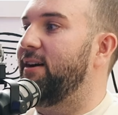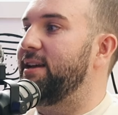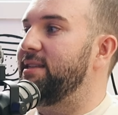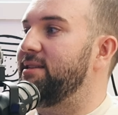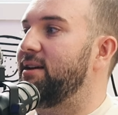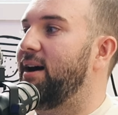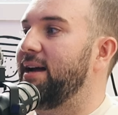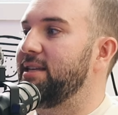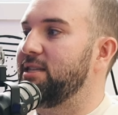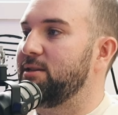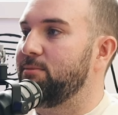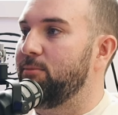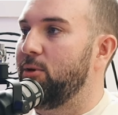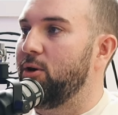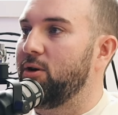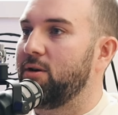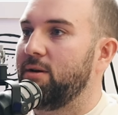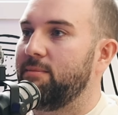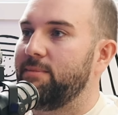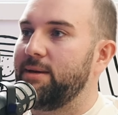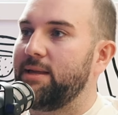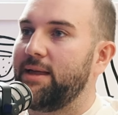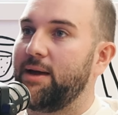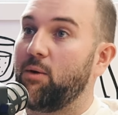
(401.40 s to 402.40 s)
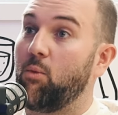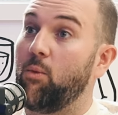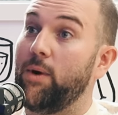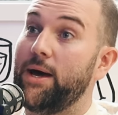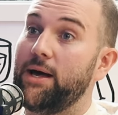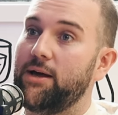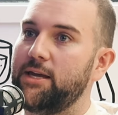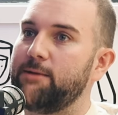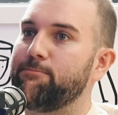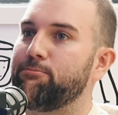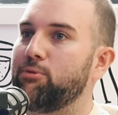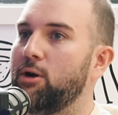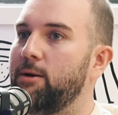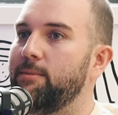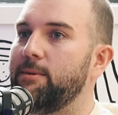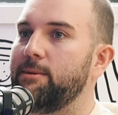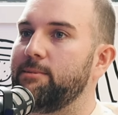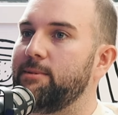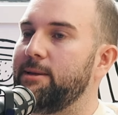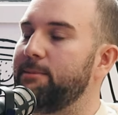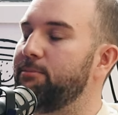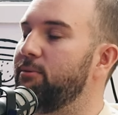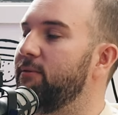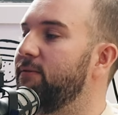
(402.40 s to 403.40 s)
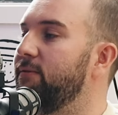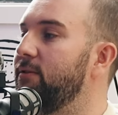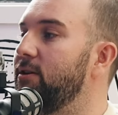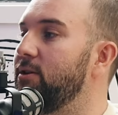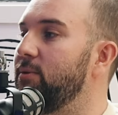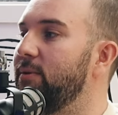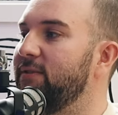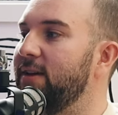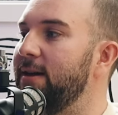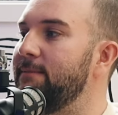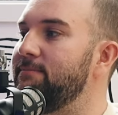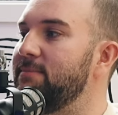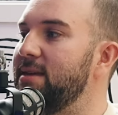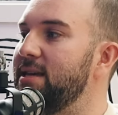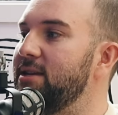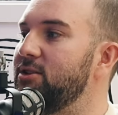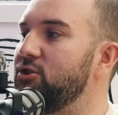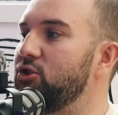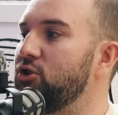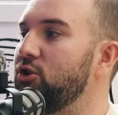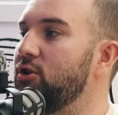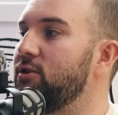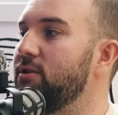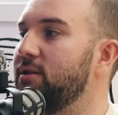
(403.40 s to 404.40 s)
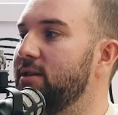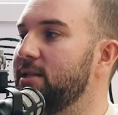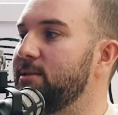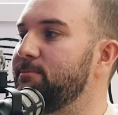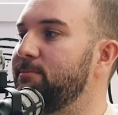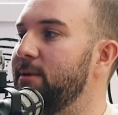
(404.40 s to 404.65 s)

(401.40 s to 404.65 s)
I died tomorrow? And be like, well, you'd probably prefer to have kept the insurance,